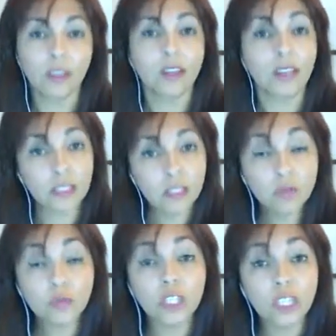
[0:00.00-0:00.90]
It's
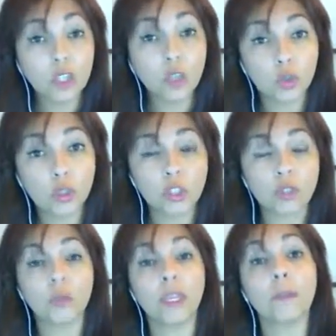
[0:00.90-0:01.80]
really good
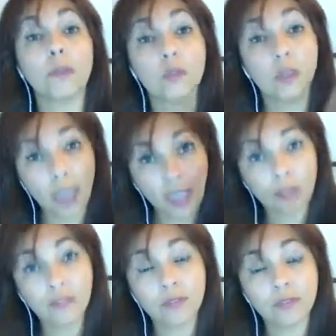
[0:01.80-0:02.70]
to be able to
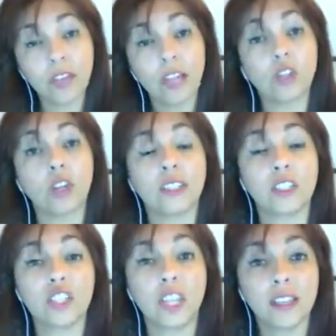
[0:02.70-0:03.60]
have
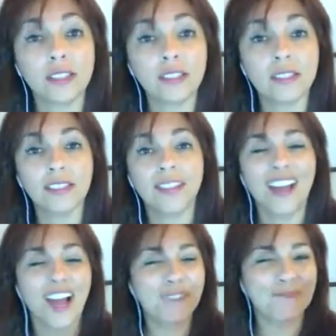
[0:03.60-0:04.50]
another chance,
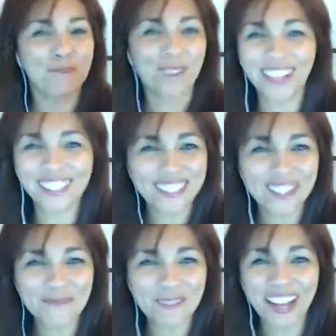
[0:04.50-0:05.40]
a brand
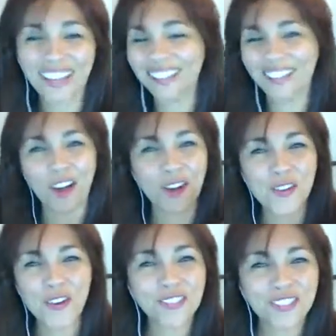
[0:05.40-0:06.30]
new body
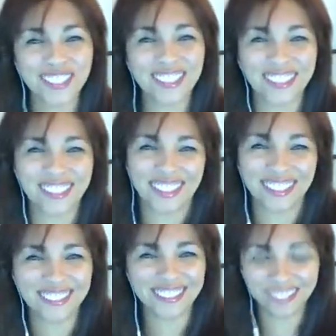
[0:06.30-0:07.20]
all over
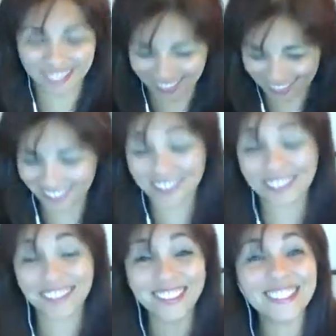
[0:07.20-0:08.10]
again. This is
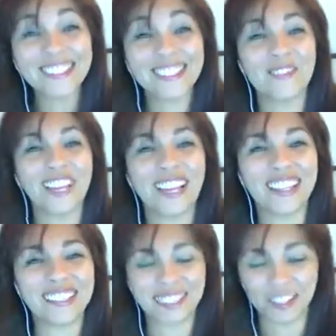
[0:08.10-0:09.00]
a
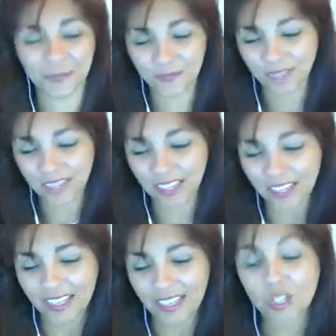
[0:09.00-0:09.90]
blessing.
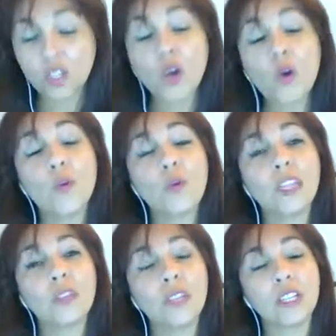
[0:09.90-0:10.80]
So
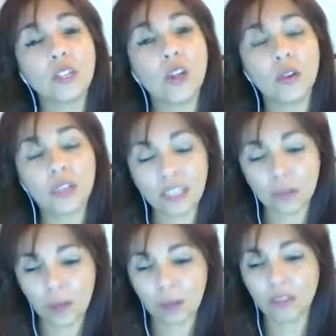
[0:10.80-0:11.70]
when we are talking
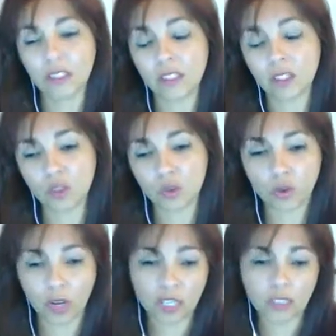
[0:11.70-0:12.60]
about this
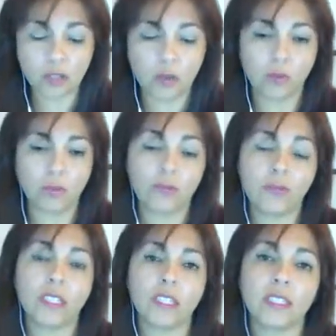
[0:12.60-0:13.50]
cradle,
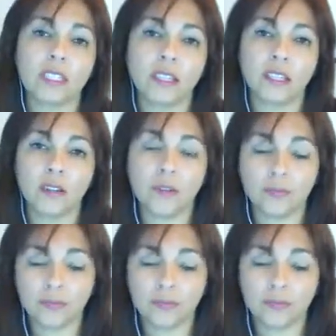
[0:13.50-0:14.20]
this the